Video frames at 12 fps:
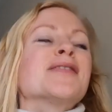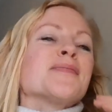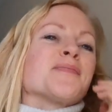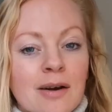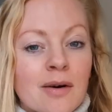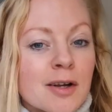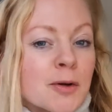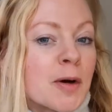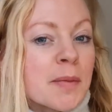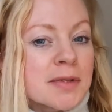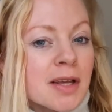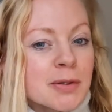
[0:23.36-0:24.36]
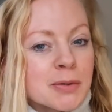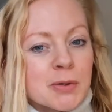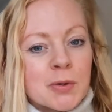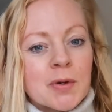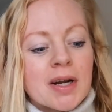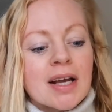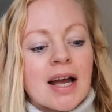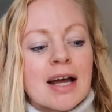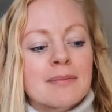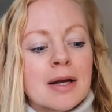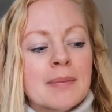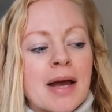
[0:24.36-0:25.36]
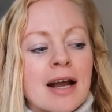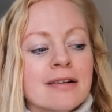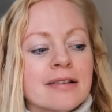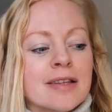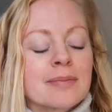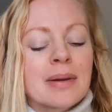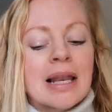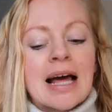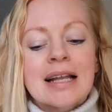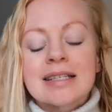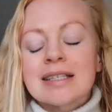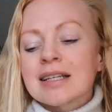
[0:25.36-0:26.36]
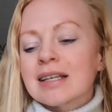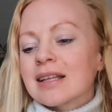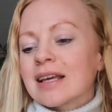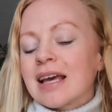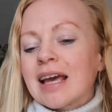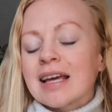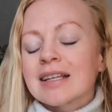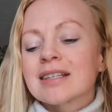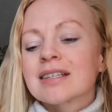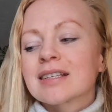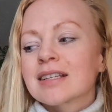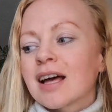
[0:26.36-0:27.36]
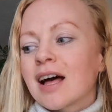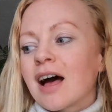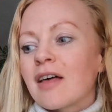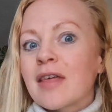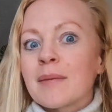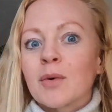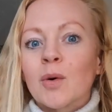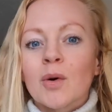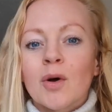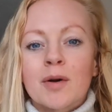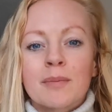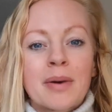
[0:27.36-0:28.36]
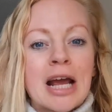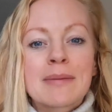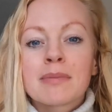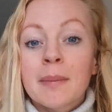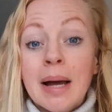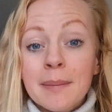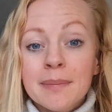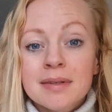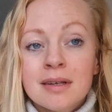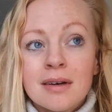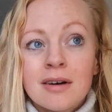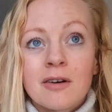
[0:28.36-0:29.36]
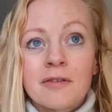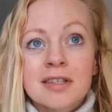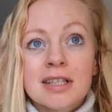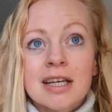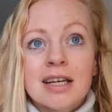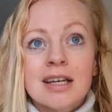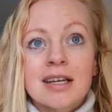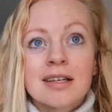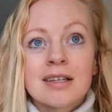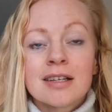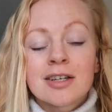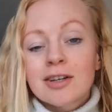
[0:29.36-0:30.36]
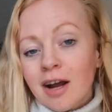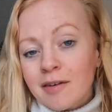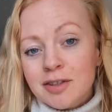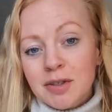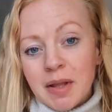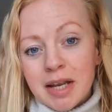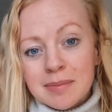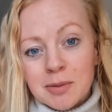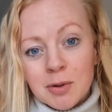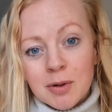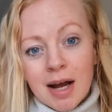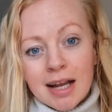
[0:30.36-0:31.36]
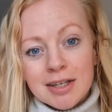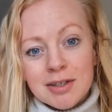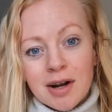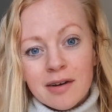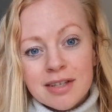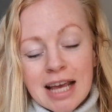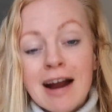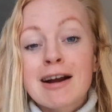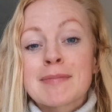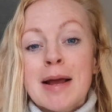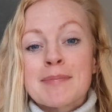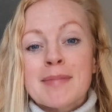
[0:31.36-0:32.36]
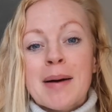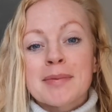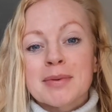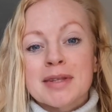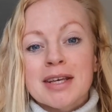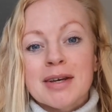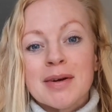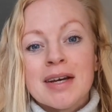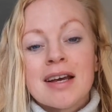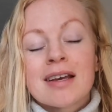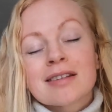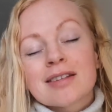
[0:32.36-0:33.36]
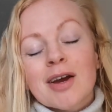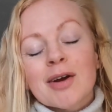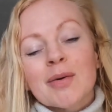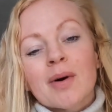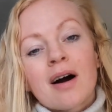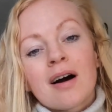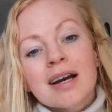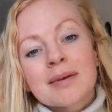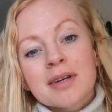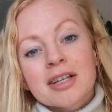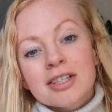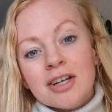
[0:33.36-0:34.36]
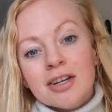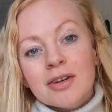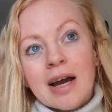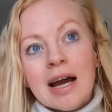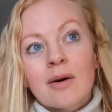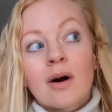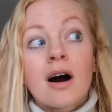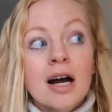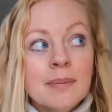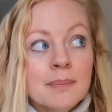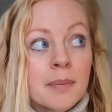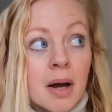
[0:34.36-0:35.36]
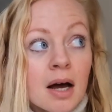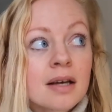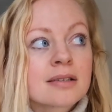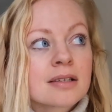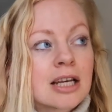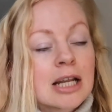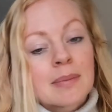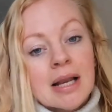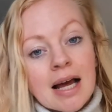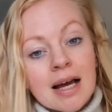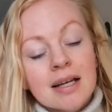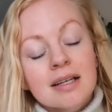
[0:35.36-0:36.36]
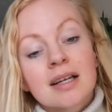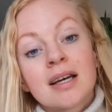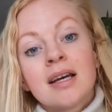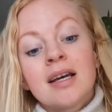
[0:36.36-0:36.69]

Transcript: Now, I grew up cycle touring and my parents planned them all on paper maps. Obviously, you don't have to do that anymore and you don't have to carry paper maps with you. So I'm going to show you how I personally plan